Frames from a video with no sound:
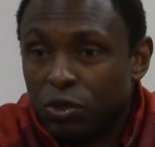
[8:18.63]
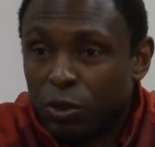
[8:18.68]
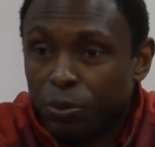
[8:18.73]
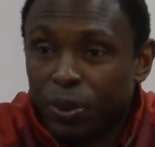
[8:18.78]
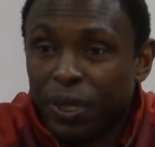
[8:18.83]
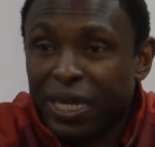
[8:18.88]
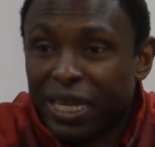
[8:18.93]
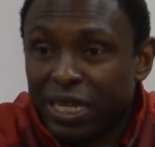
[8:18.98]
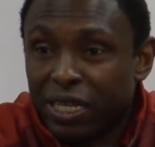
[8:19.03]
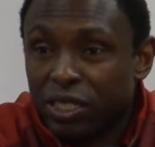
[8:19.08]
to
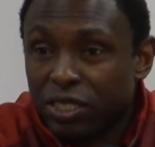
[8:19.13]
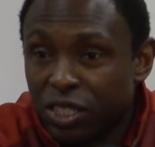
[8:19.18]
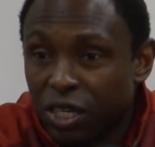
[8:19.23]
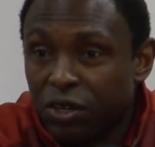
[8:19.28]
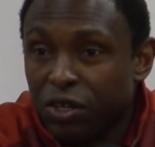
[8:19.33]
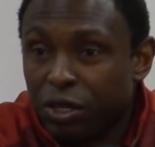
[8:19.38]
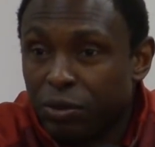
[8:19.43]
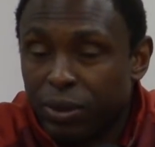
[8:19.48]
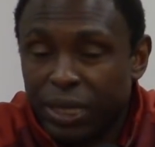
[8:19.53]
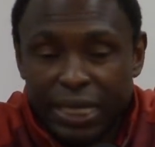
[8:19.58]
play in a
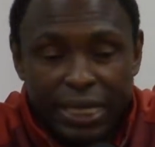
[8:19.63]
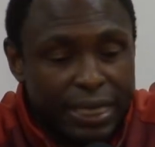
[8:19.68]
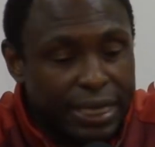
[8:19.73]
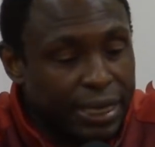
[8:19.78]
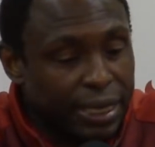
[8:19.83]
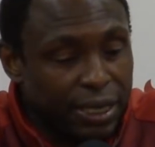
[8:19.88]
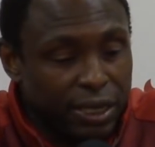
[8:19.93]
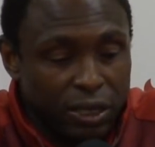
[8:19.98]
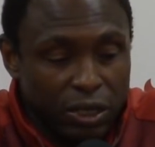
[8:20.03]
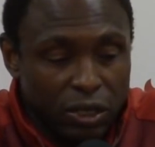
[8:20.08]
tournament,
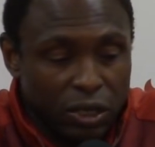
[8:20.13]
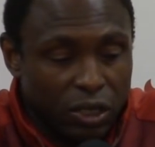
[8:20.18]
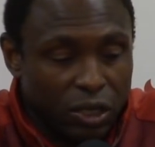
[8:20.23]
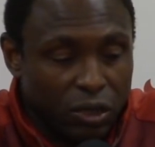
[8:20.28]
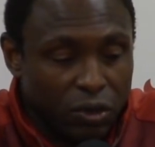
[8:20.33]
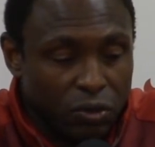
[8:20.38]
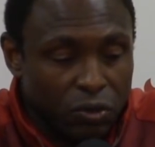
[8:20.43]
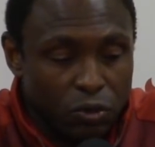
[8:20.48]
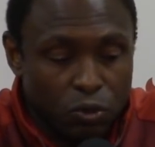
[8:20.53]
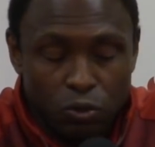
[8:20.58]
you know,